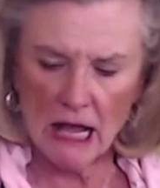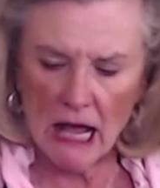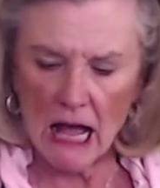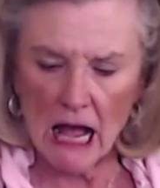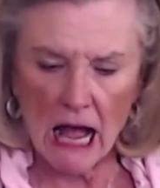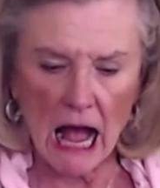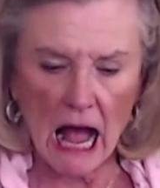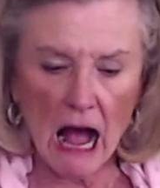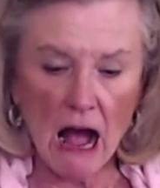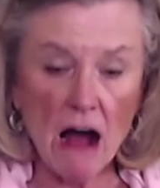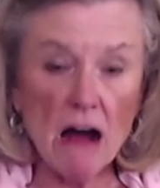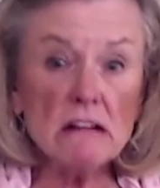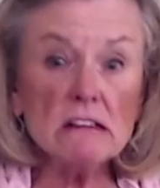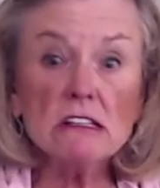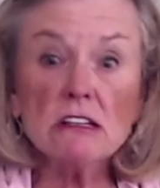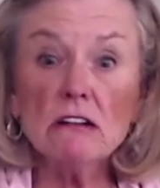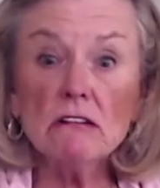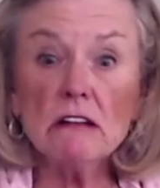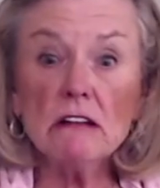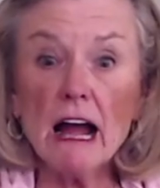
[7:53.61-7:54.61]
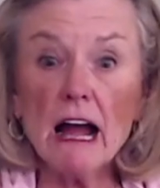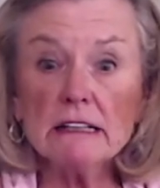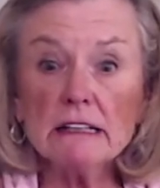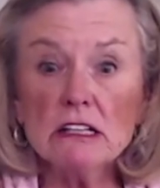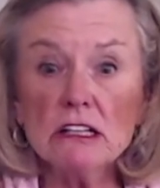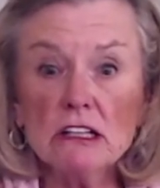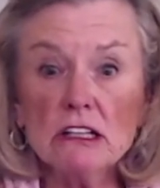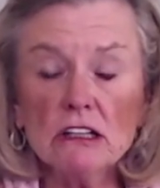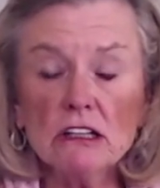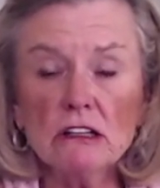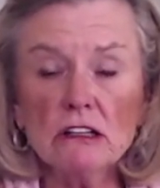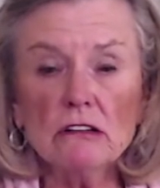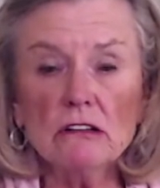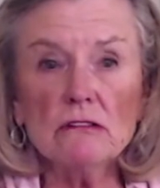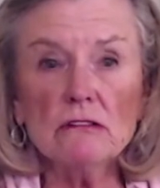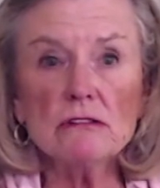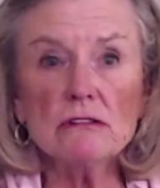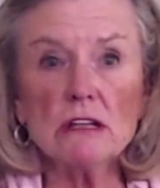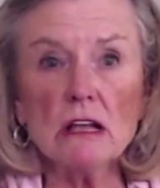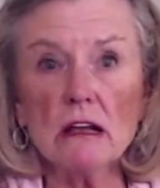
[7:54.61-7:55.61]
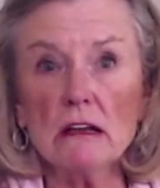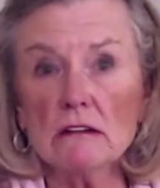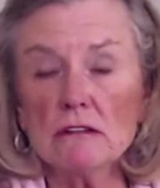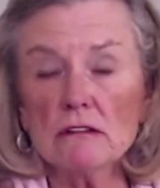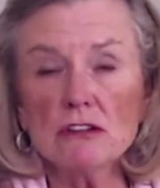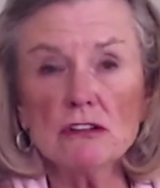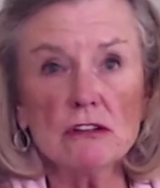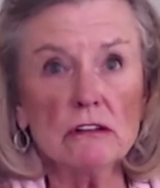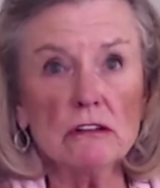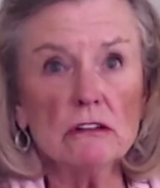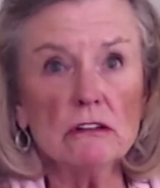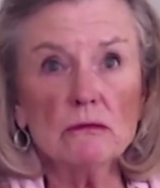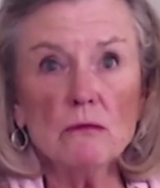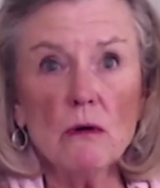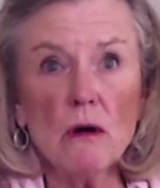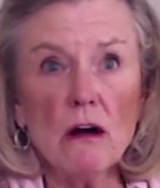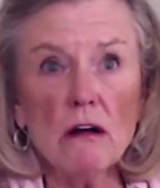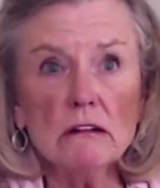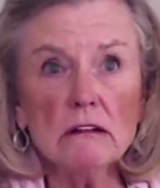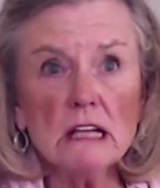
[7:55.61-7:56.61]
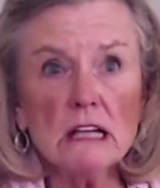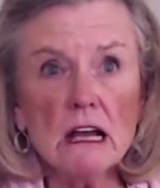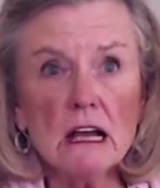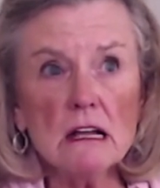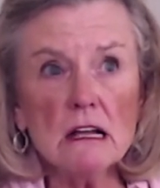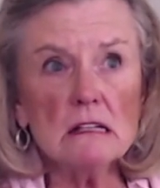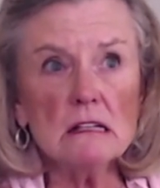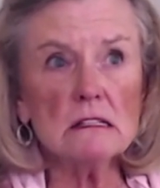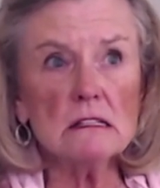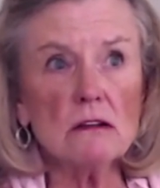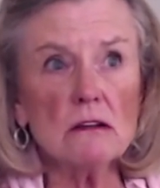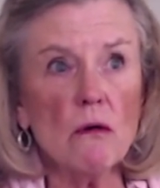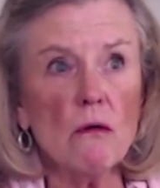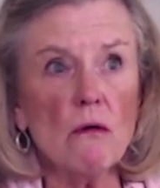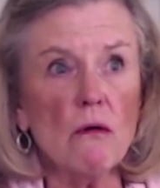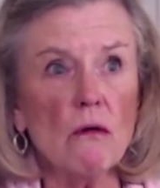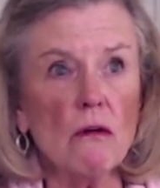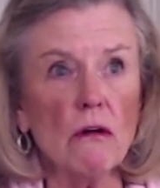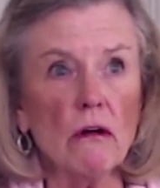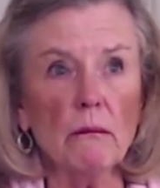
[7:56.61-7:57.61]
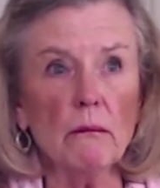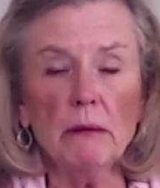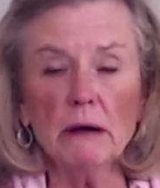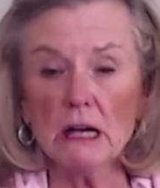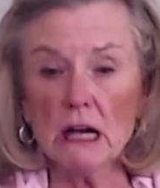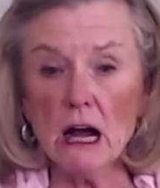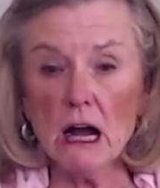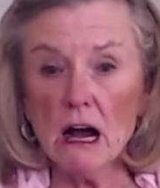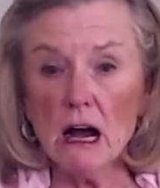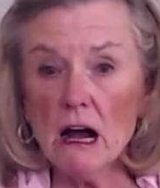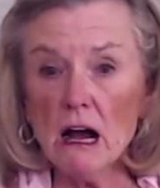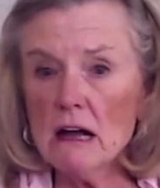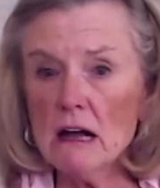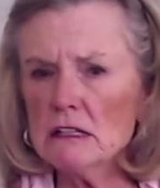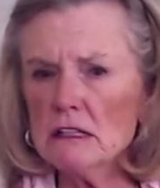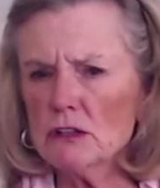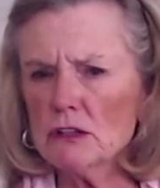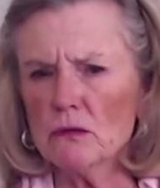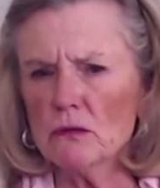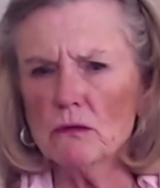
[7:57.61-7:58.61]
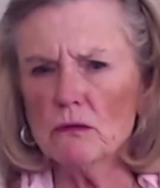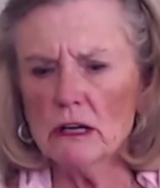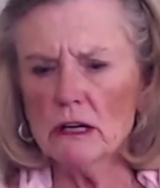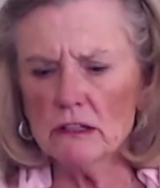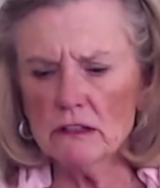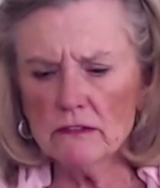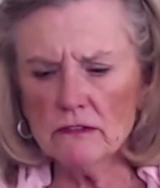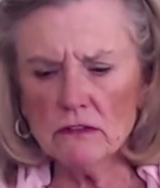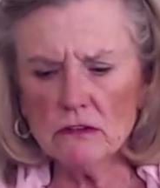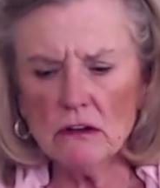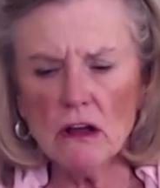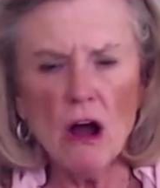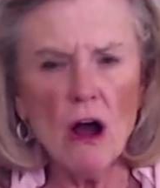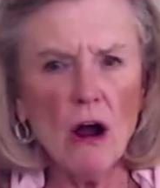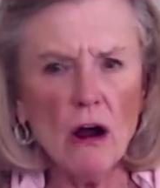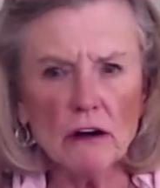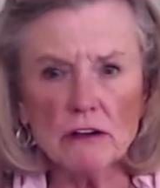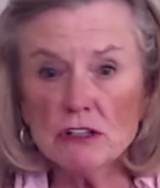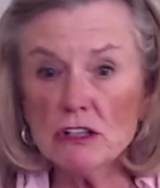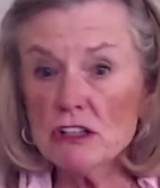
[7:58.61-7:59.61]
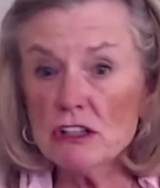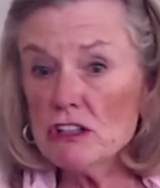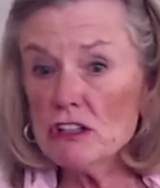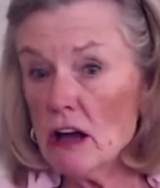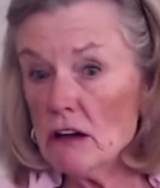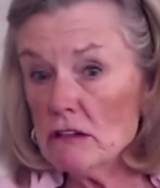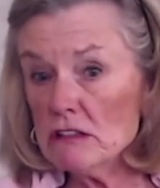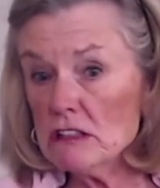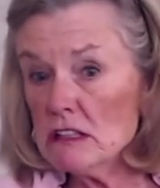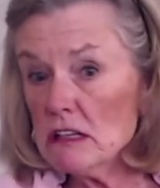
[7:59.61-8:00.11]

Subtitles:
I also like to use sugared walnuts, or pecans are wonderful, or just toasted